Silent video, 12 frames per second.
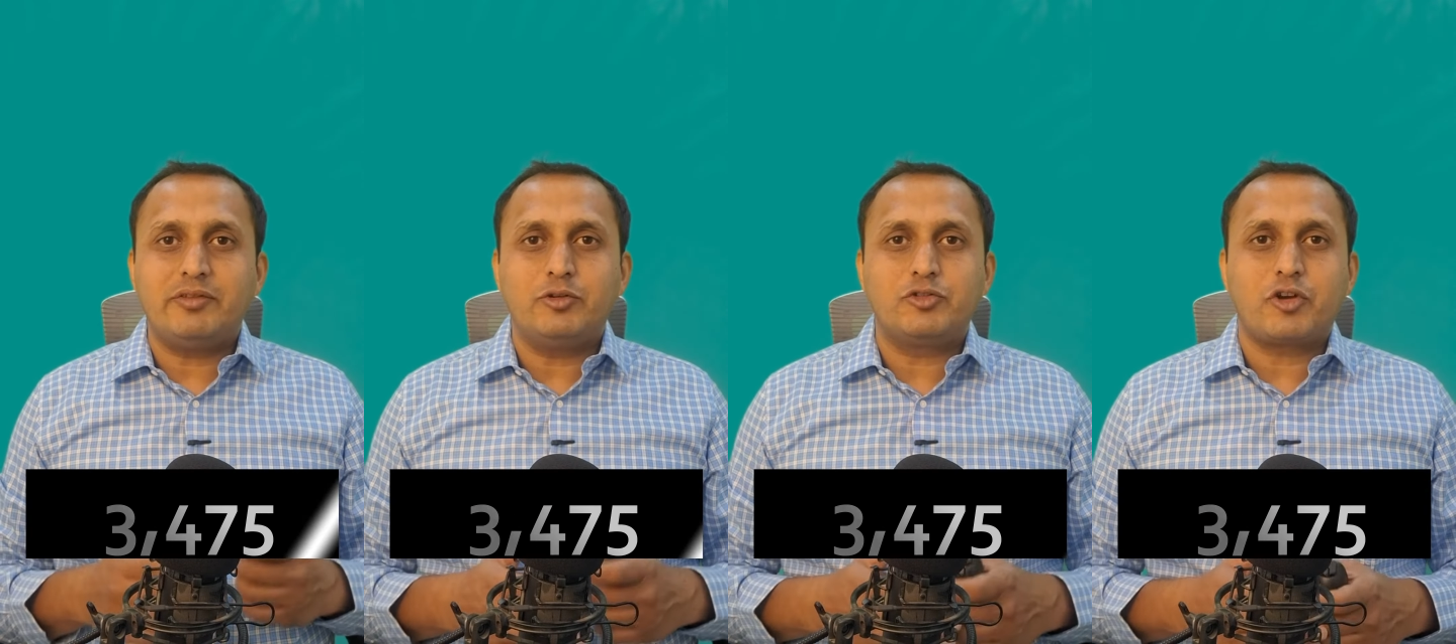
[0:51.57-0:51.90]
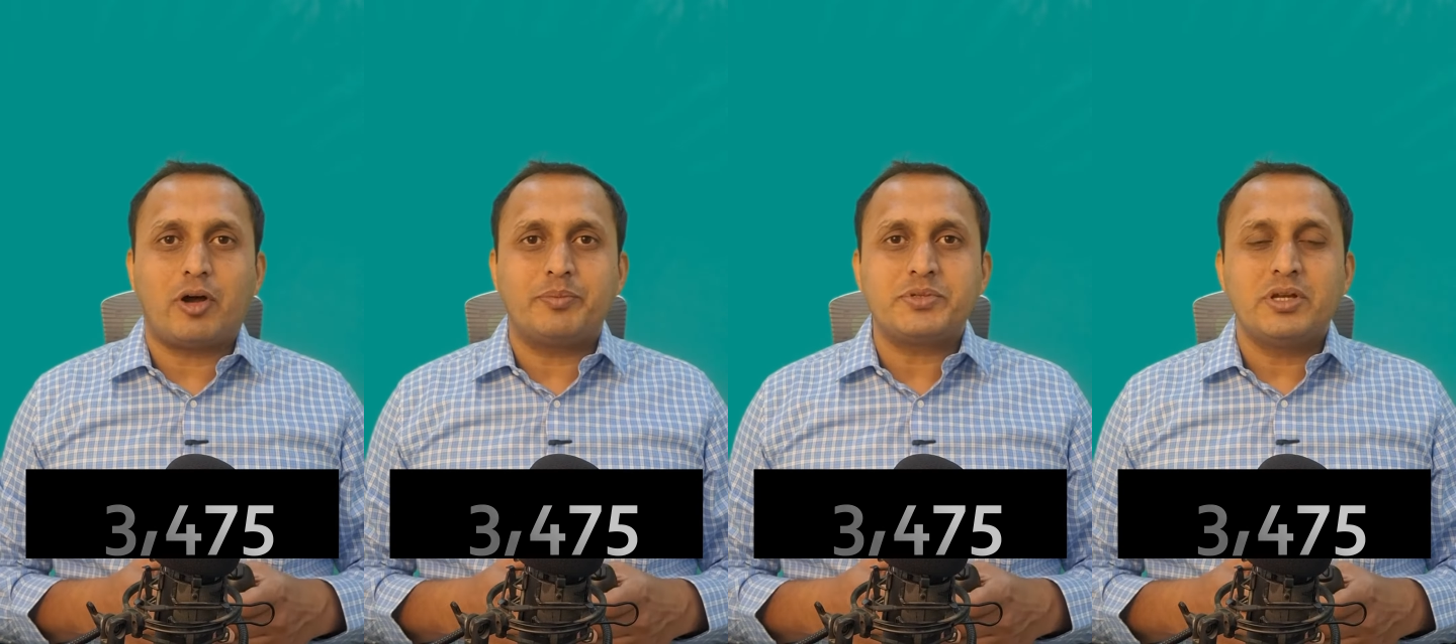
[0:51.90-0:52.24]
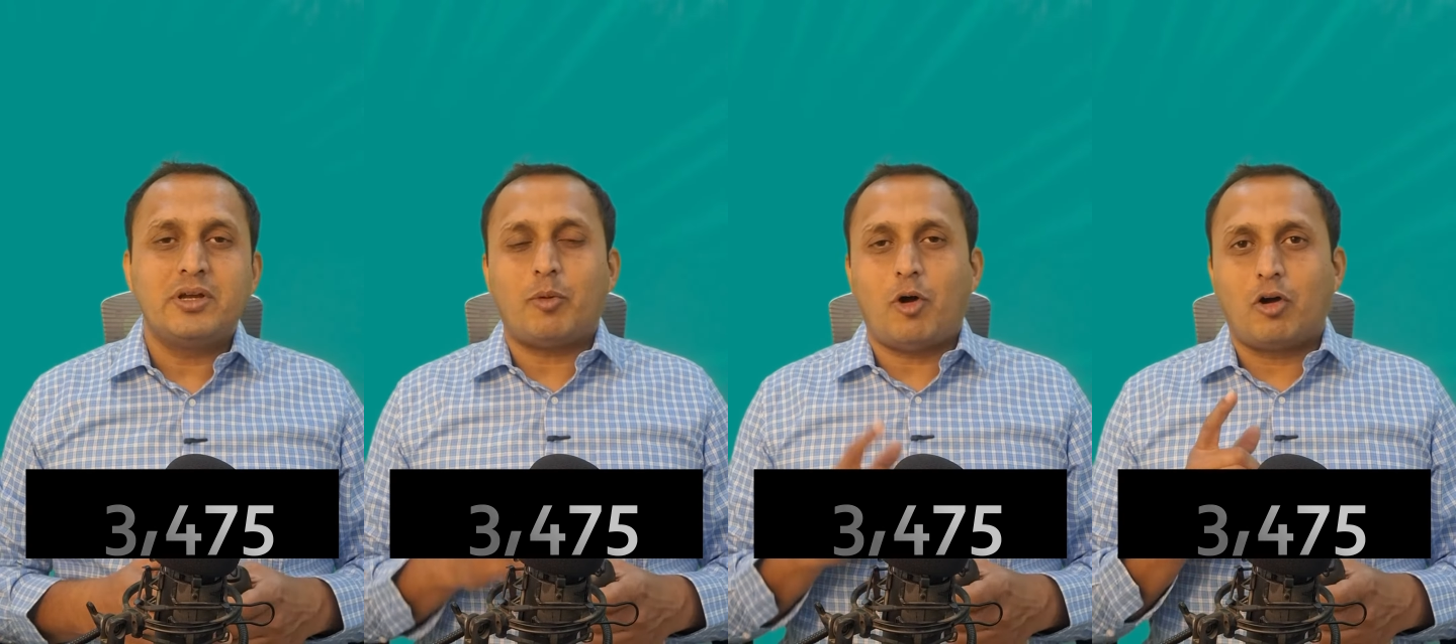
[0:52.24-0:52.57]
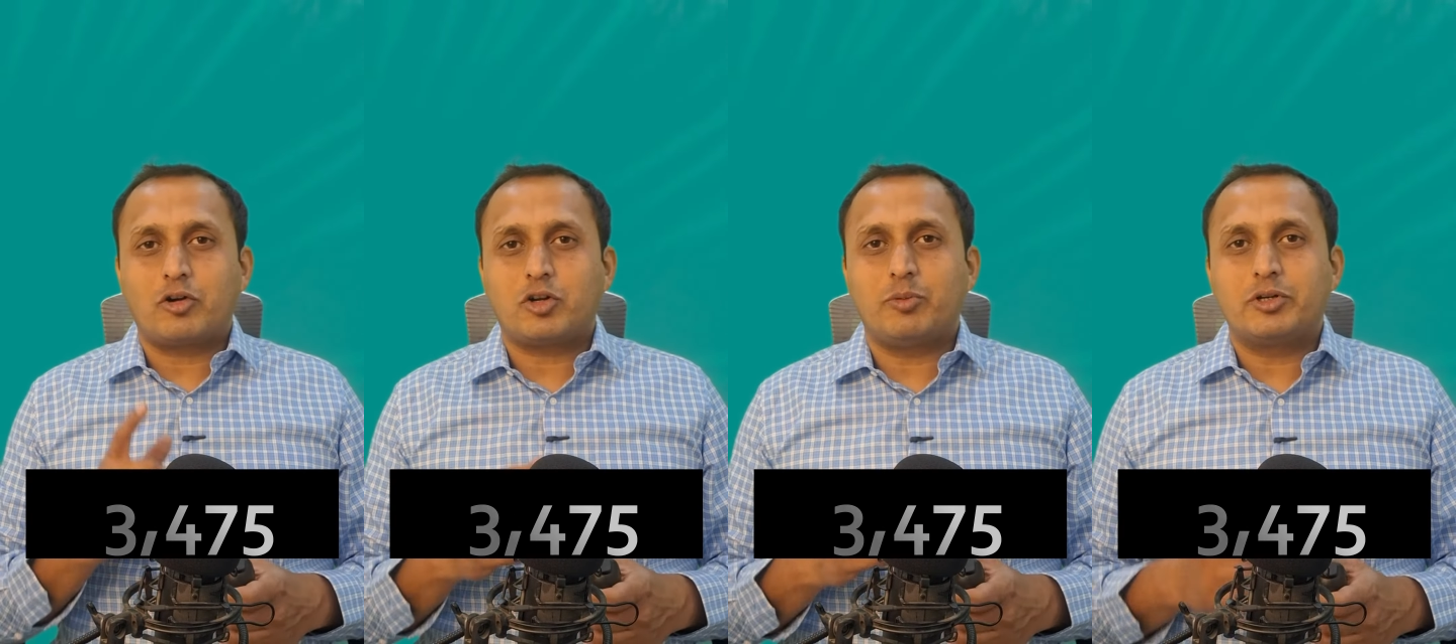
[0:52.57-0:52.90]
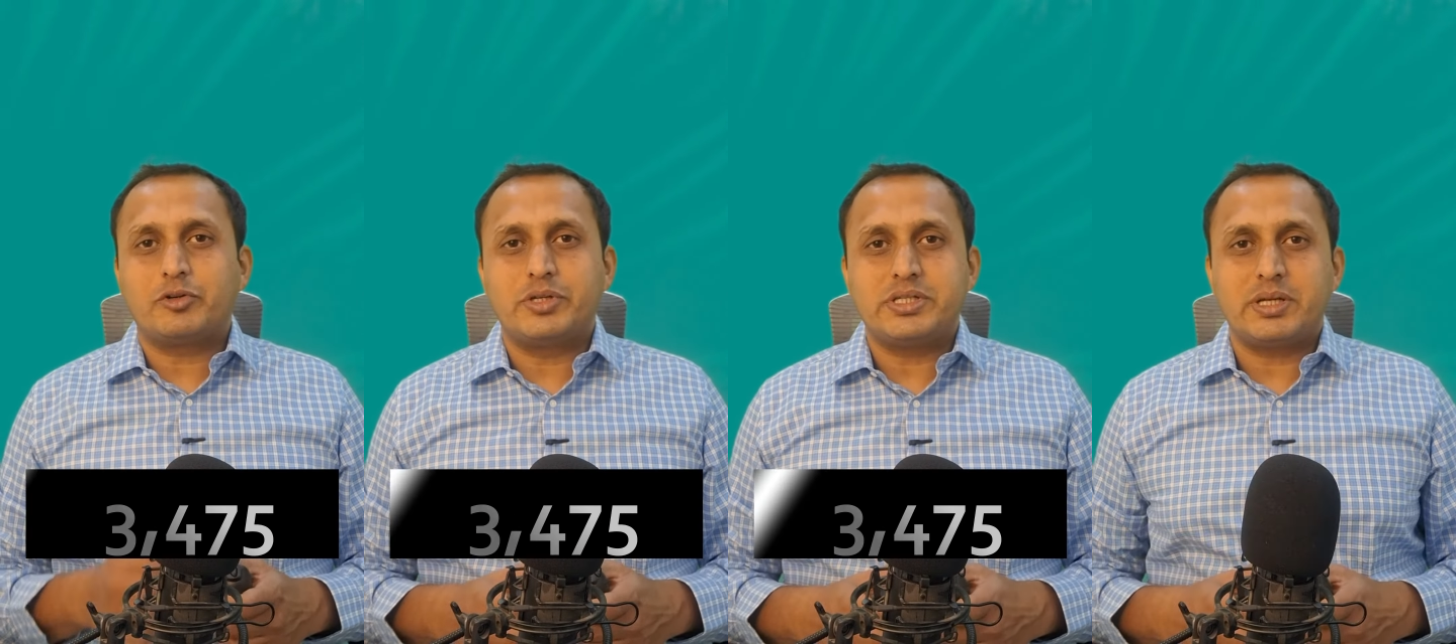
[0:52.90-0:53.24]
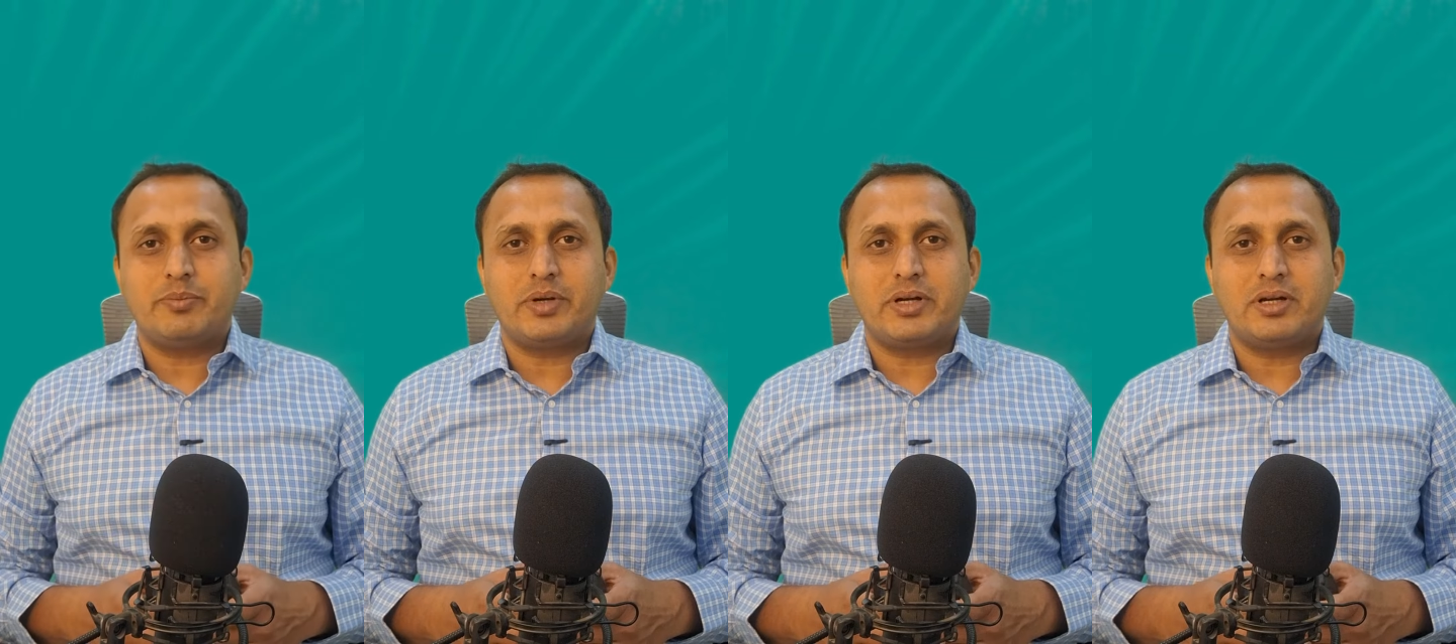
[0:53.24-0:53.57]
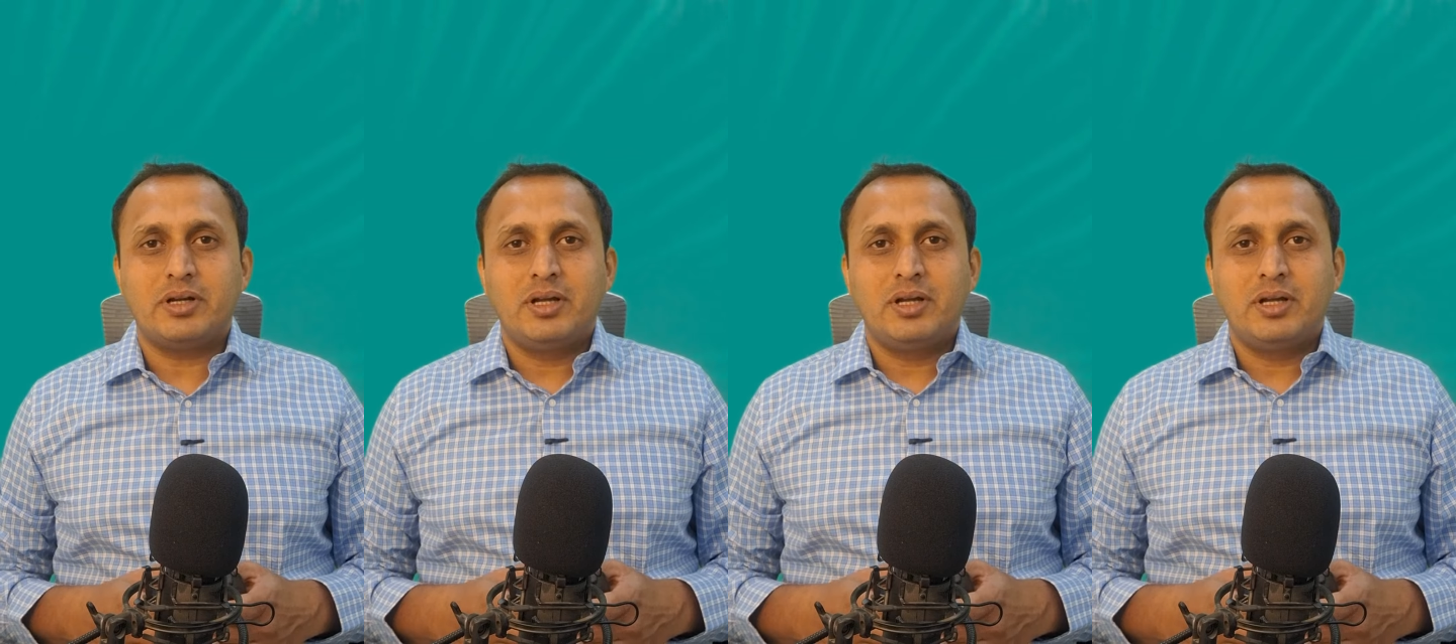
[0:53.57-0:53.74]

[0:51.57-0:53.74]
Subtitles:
new jobs from October to December.